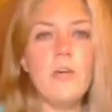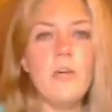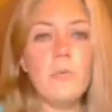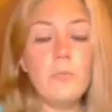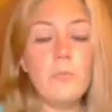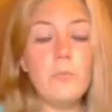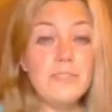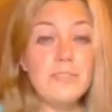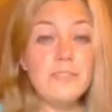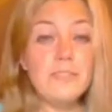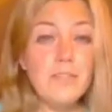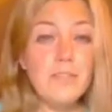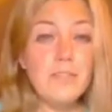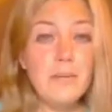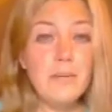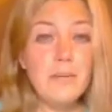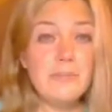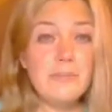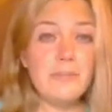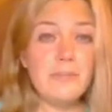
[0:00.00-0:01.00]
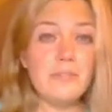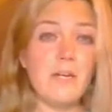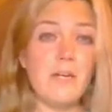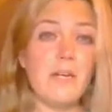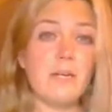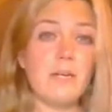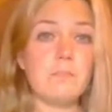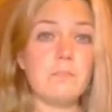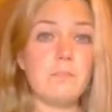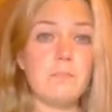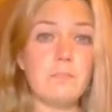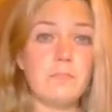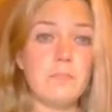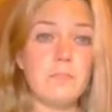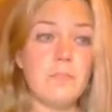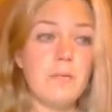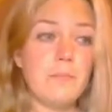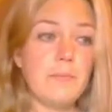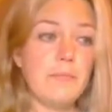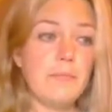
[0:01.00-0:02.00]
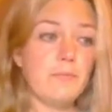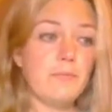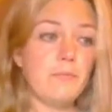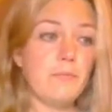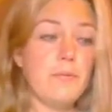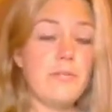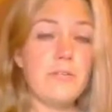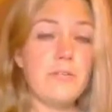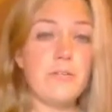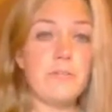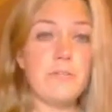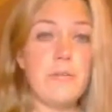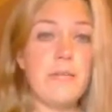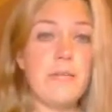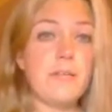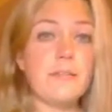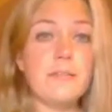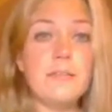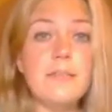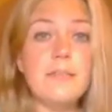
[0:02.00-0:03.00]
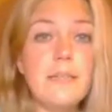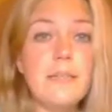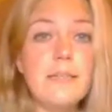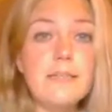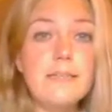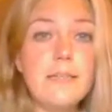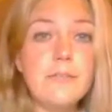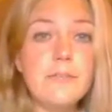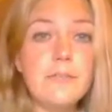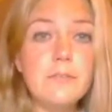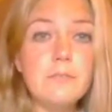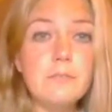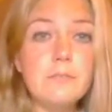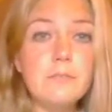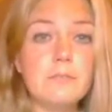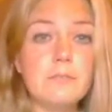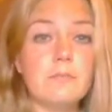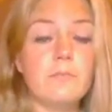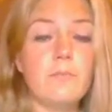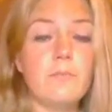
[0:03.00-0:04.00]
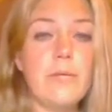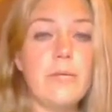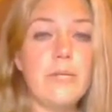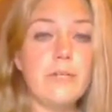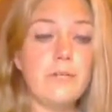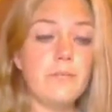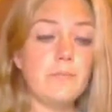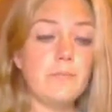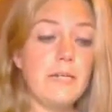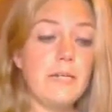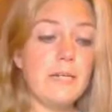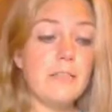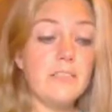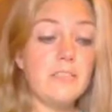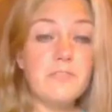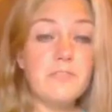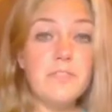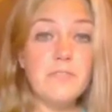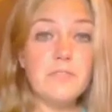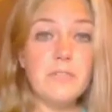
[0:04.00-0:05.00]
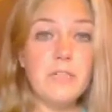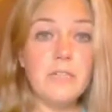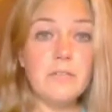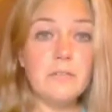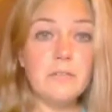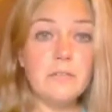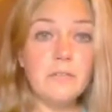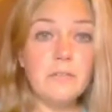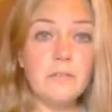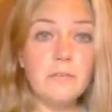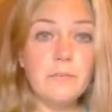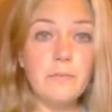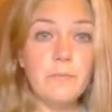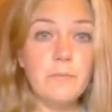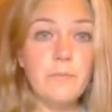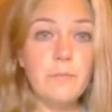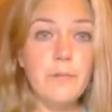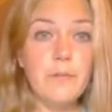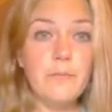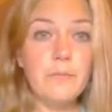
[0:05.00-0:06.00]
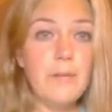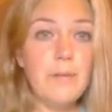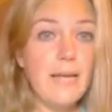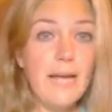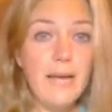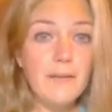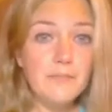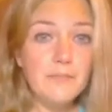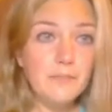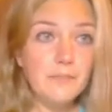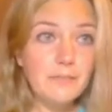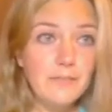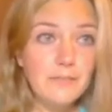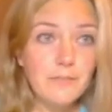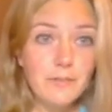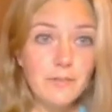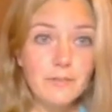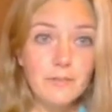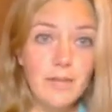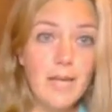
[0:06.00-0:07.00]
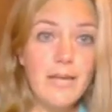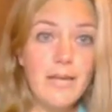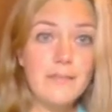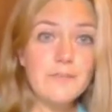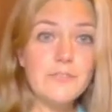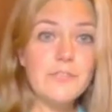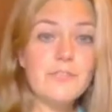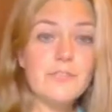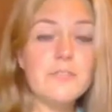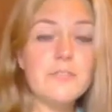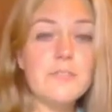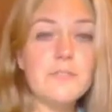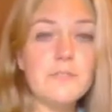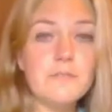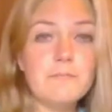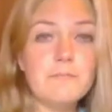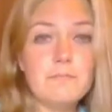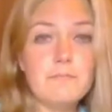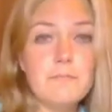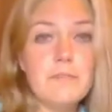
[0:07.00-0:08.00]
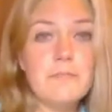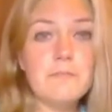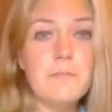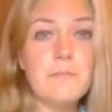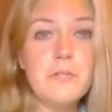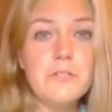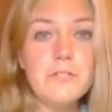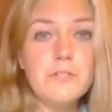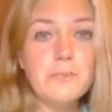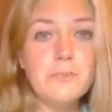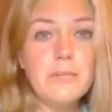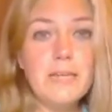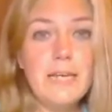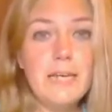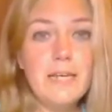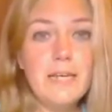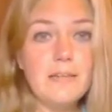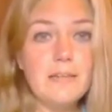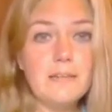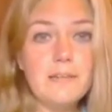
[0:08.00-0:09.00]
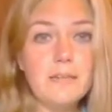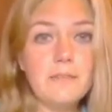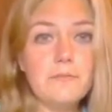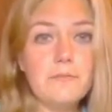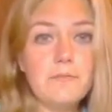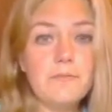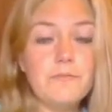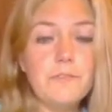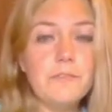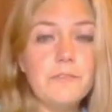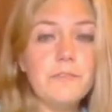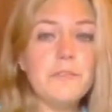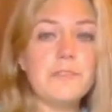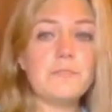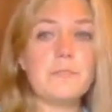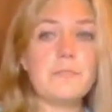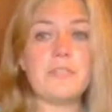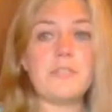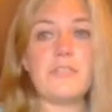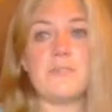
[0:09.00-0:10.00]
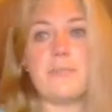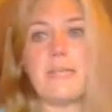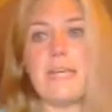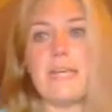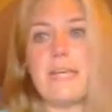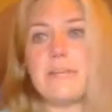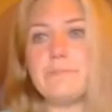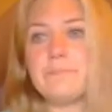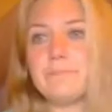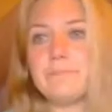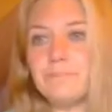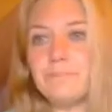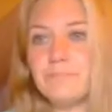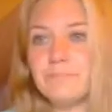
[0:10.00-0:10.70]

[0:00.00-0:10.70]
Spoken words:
When it's our time, it's our time. I mean, we could make it to 97. We could make it to 50. But we have to live our lives just as much as we can and fill it as much as we can.